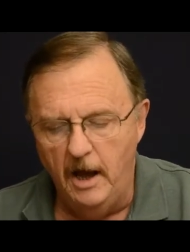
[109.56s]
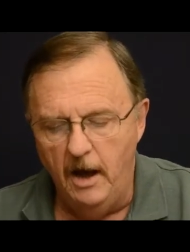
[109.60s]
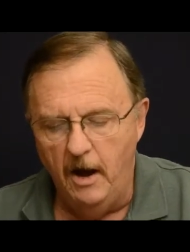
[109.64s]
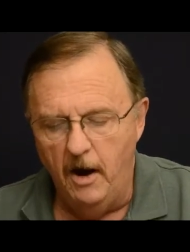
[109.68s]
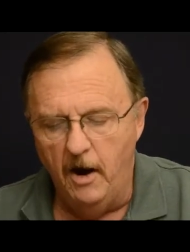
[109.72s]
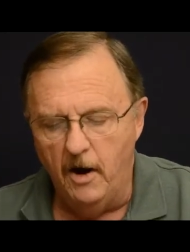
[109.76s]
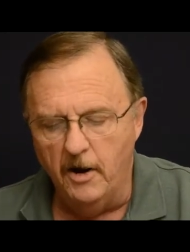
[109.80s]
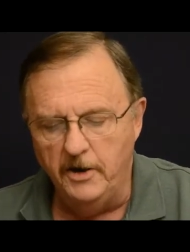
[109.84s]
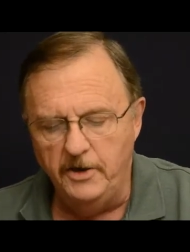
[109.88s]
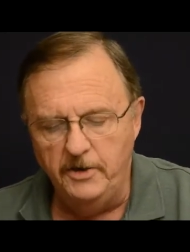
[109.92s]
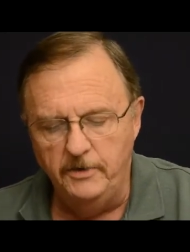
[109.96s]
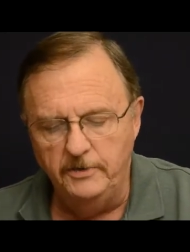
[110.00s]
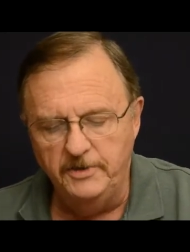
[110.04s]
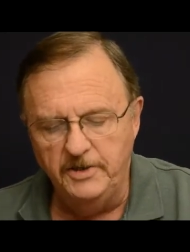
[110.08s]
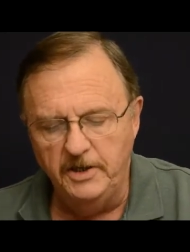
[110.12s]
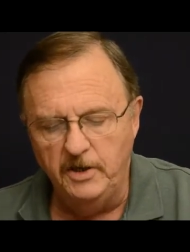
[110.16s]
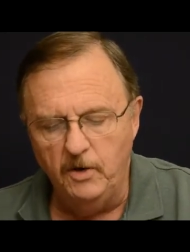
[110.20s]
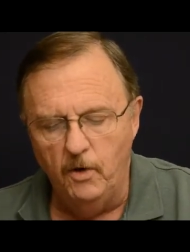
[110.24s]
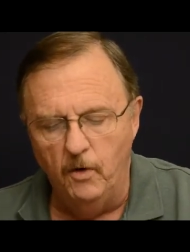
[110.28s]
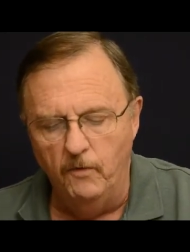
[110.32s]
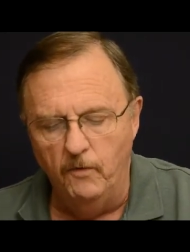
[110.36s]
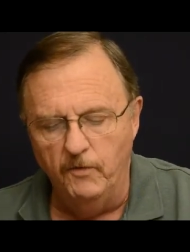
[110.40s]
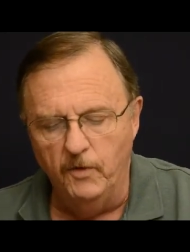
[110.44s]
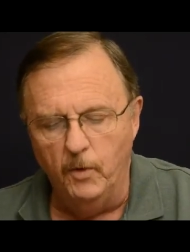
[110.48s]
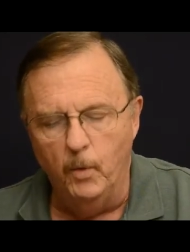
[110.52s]
are using
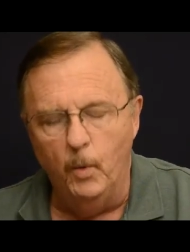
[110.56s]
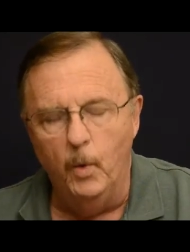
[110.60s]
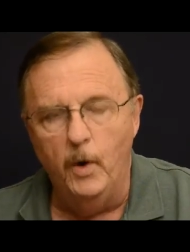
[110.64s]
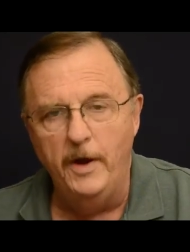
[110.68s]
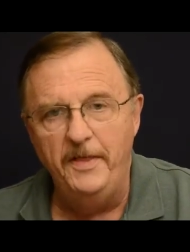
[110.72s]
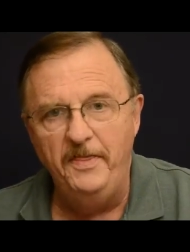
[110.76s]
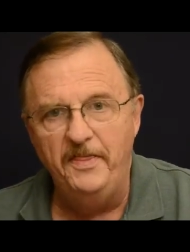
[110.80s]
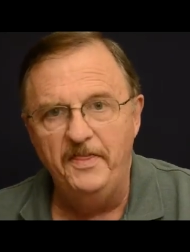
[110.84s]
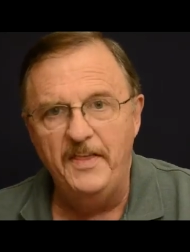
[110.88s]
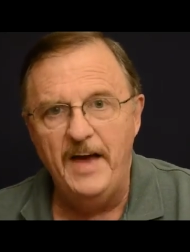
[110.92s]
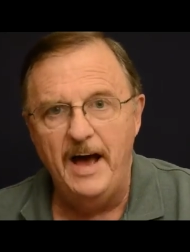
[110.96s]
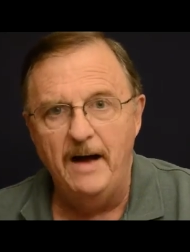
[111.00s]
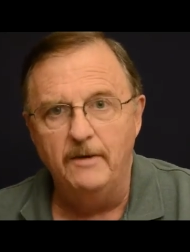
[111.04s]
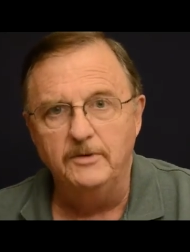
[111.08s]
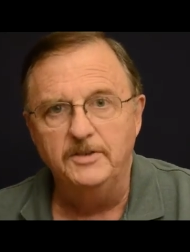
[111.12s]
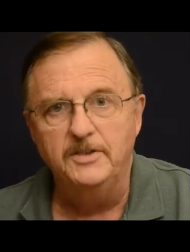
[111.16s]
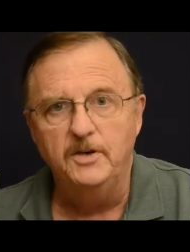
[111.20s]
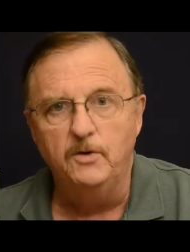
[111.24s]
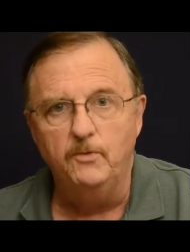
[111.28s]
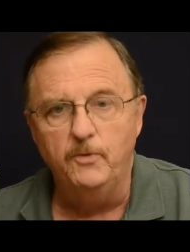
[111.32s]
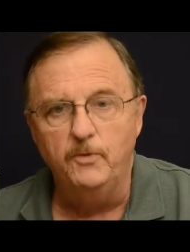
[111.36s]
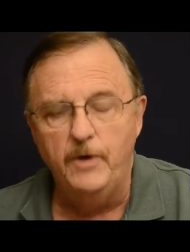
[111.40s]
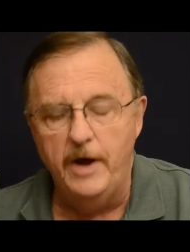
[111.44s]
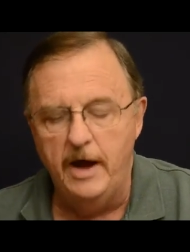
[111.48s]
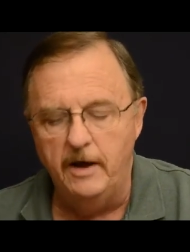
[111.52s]
over
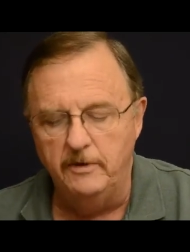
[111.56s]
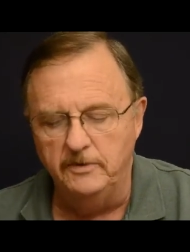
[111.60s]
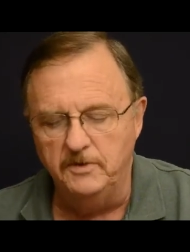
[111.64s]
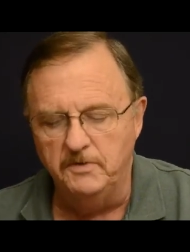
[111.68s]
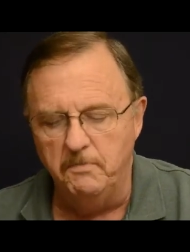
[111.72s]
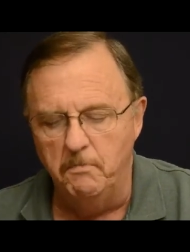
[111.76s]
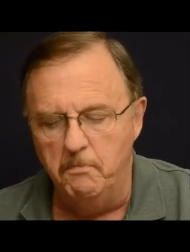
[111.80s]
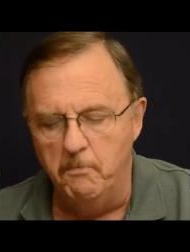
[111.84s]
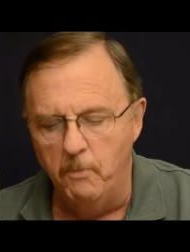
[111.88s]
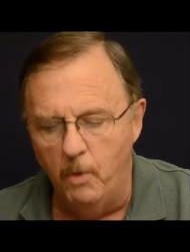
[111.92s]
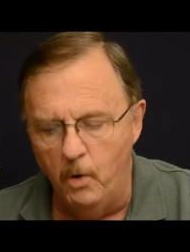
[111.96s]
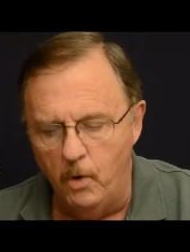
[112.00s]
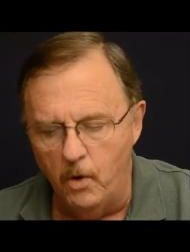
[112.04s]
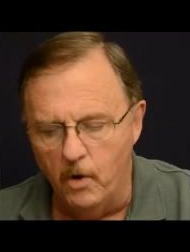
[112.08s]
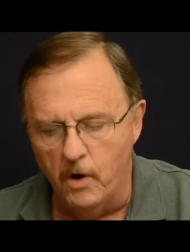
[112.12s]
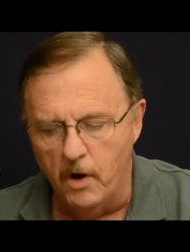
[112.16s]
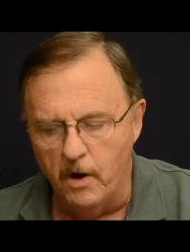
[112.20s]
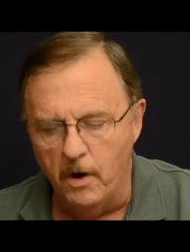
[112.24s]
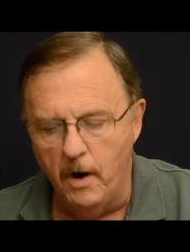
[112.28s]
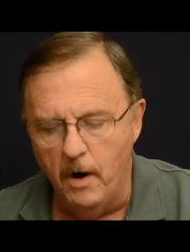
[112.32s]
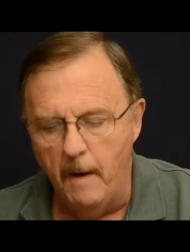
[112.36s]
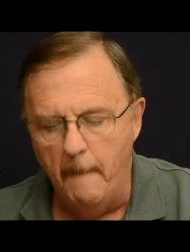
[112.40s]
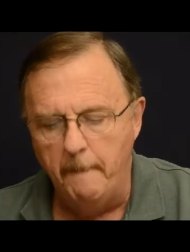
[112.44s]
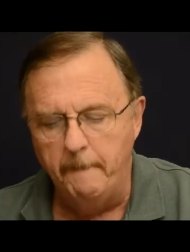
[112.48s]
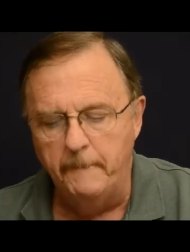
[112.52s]
1,000 rounds
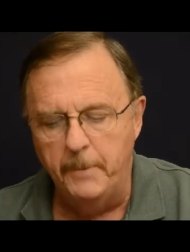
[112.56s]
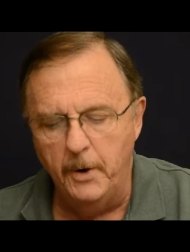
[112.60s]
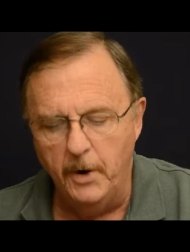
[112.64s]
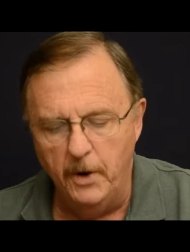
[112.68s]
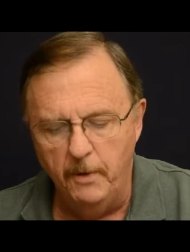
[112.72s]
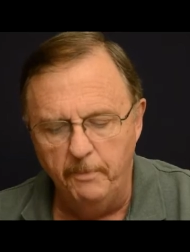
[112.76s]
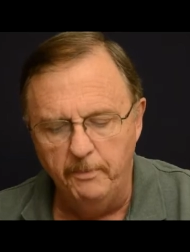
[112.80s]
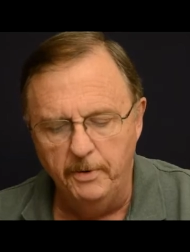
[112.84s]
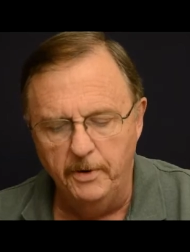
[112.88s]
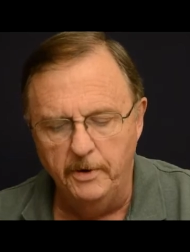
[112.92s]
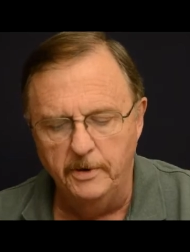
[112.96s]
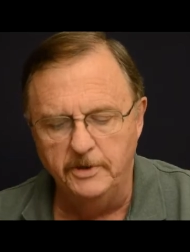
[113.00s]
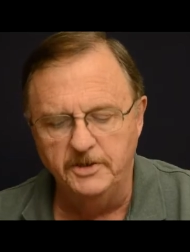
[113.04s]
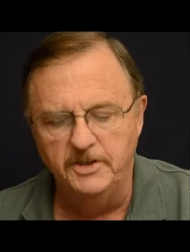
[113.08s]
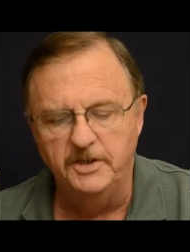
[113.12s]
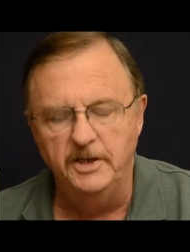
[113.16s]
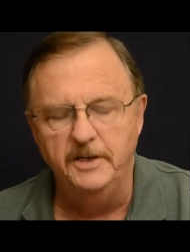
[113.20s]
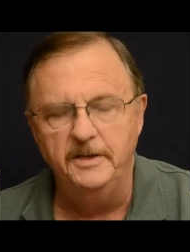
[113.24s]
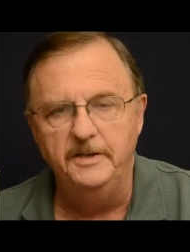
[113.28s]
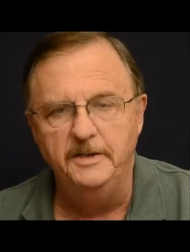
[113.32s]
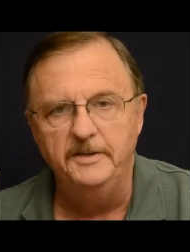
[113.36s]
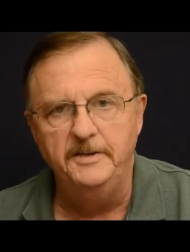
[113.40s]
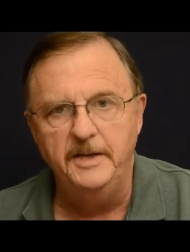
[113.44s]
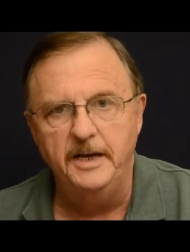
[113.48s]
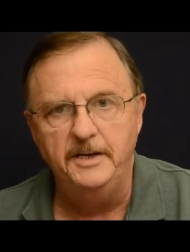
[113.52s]
more per
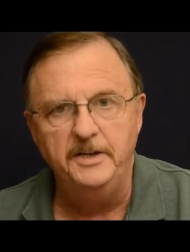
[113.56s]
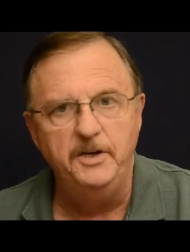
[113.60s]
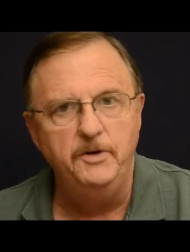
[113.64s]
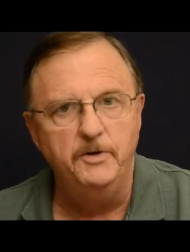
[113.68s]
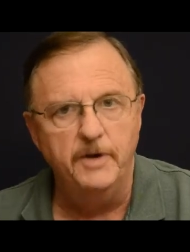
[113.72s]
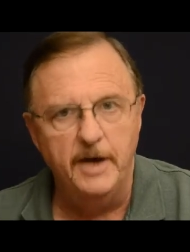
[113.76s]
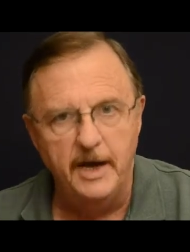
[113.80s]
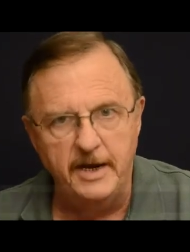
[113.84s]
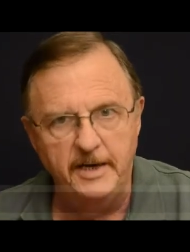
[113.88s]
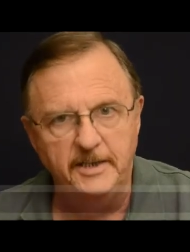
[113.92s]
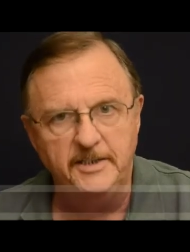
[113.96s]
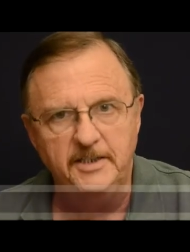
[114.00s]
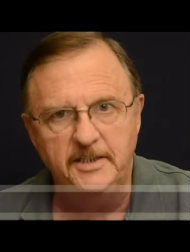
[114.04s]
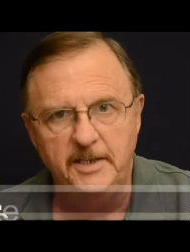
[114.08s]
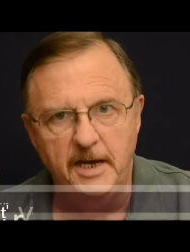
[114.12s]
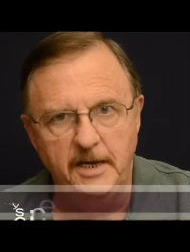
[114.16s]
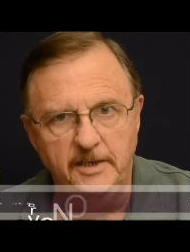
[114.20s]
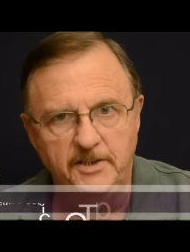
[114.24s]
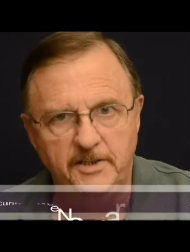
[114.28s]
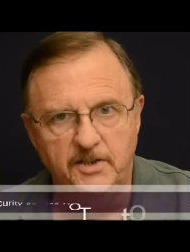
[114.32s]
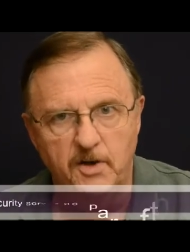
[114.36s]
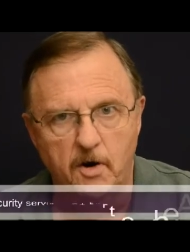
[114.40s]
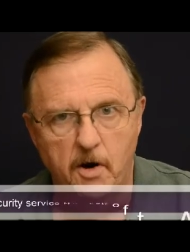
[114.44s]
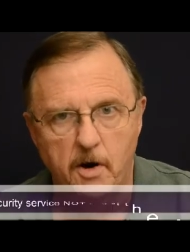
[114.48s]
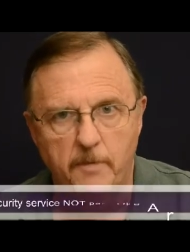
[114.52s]
person than the United
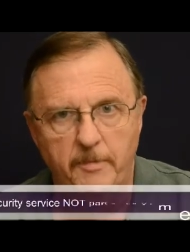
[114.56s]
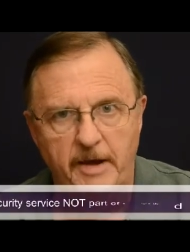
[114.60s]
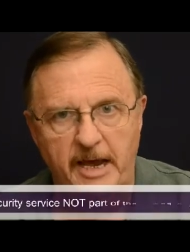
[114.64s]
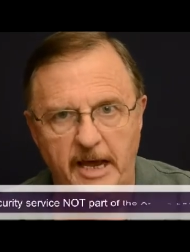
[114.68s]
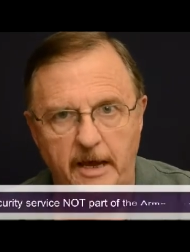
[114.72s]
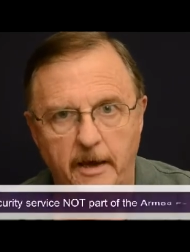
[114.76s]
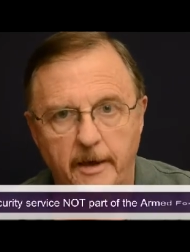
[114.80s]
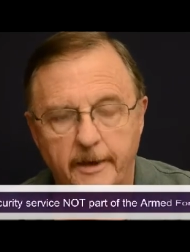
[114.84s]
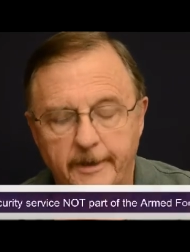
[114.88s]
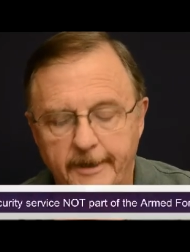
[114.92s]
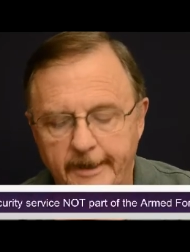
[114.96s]
States Army.